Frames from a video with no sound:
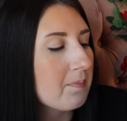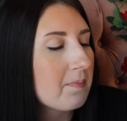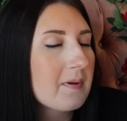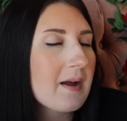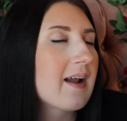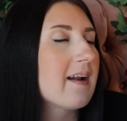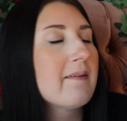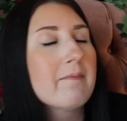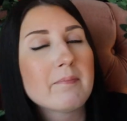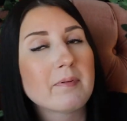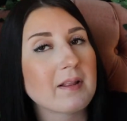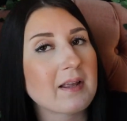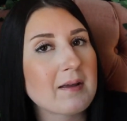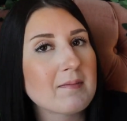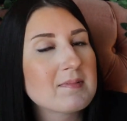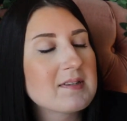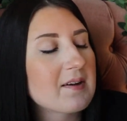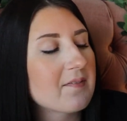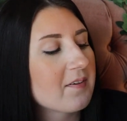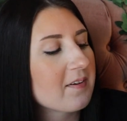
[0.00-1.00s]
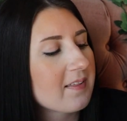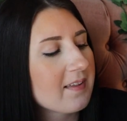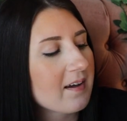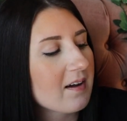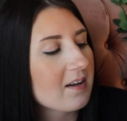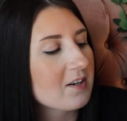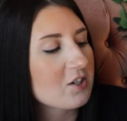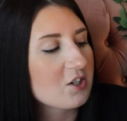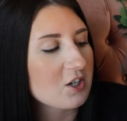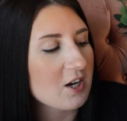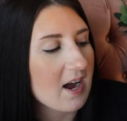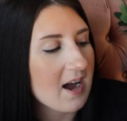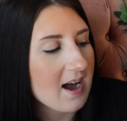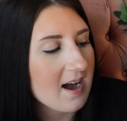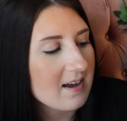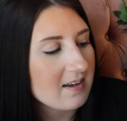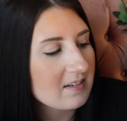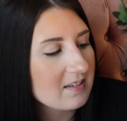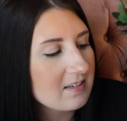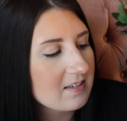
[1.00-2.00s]
kind of blames everything on
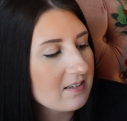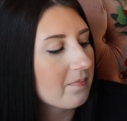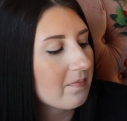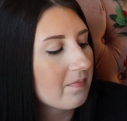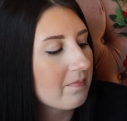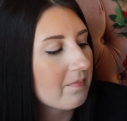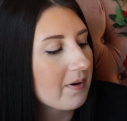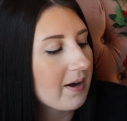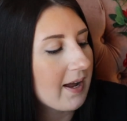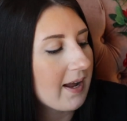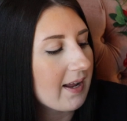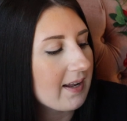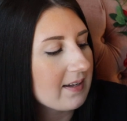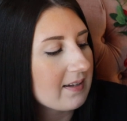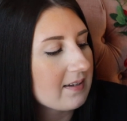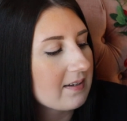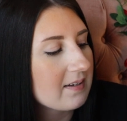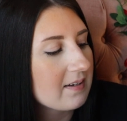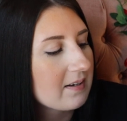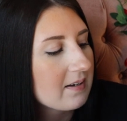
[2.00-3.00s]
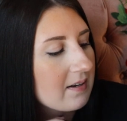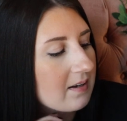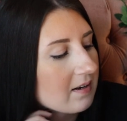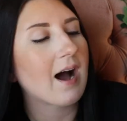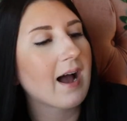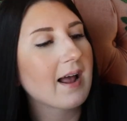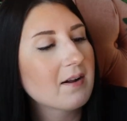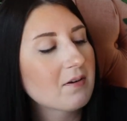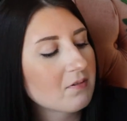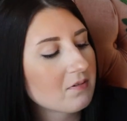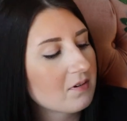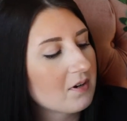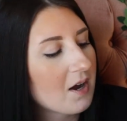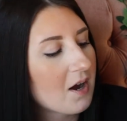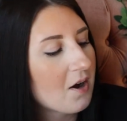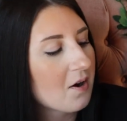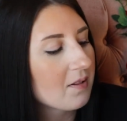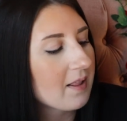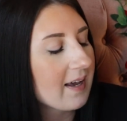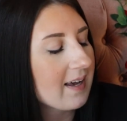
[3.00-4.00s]
Jacks, but I don't
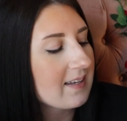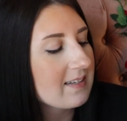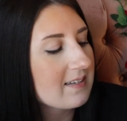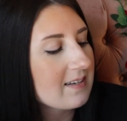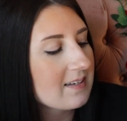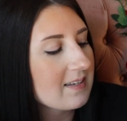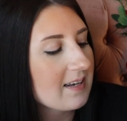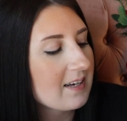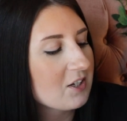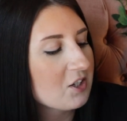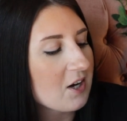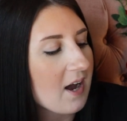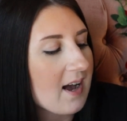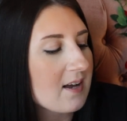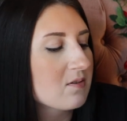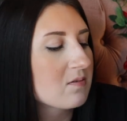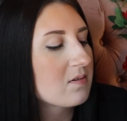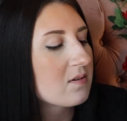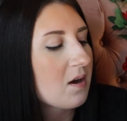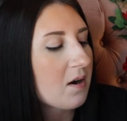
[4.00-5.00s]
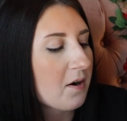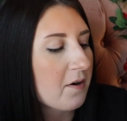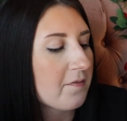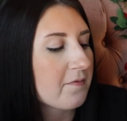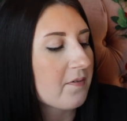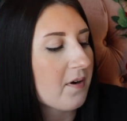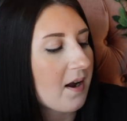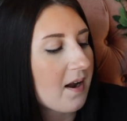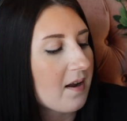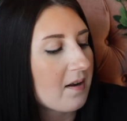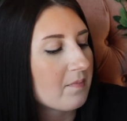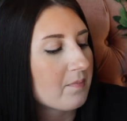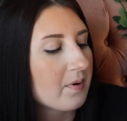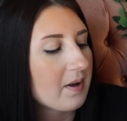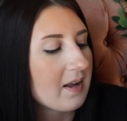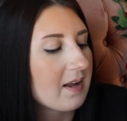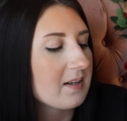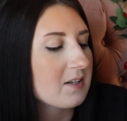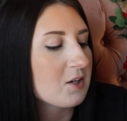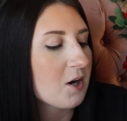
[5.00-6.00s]
know. Like it says like Jacks was not her friend, but
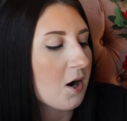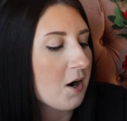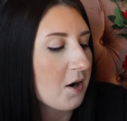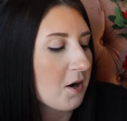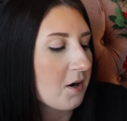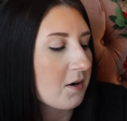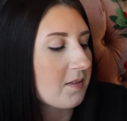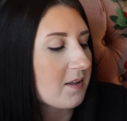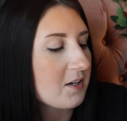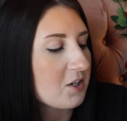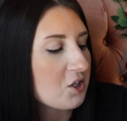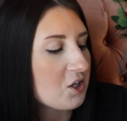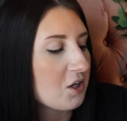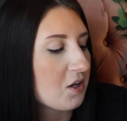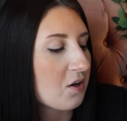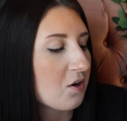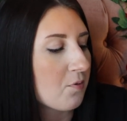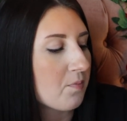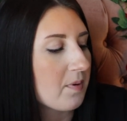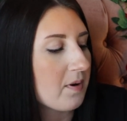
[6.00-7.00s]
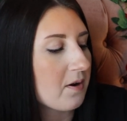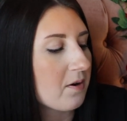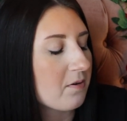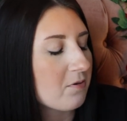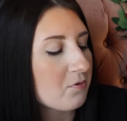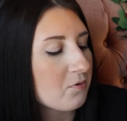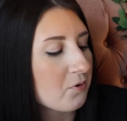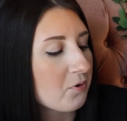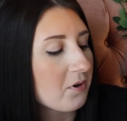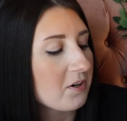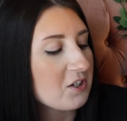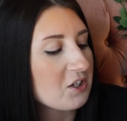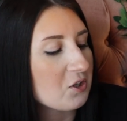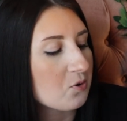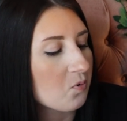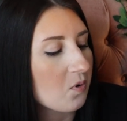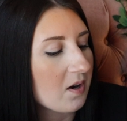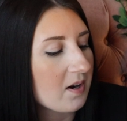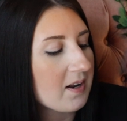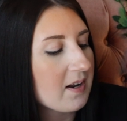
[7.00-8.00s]
he taught her that she could open any door she
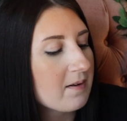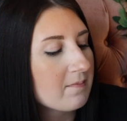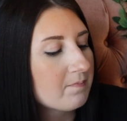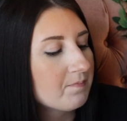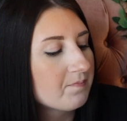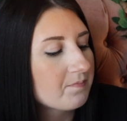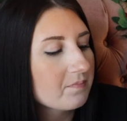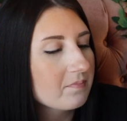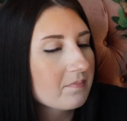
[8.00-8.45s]
wanted.